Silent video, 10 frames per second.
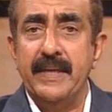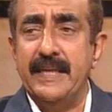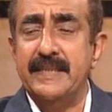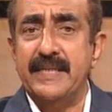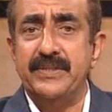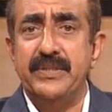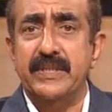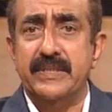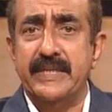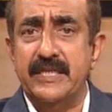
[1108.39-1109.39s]
as I
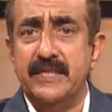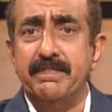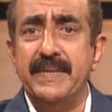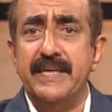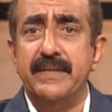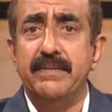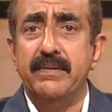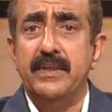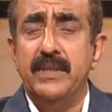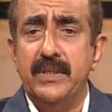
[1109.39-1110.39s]
just explained,
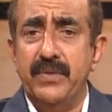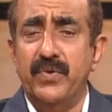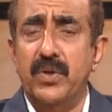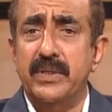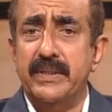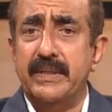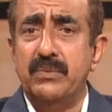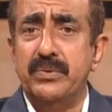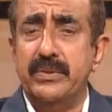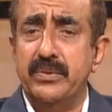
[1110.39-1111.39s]
evolved
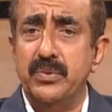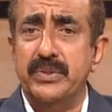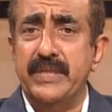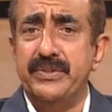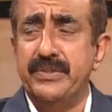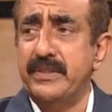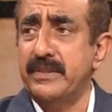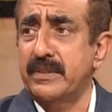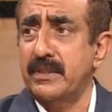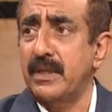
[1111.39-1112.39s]
around 2
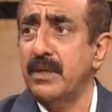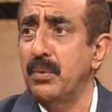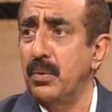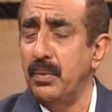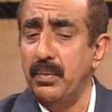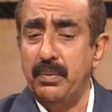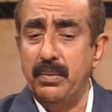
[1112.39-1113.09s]
centuries ago,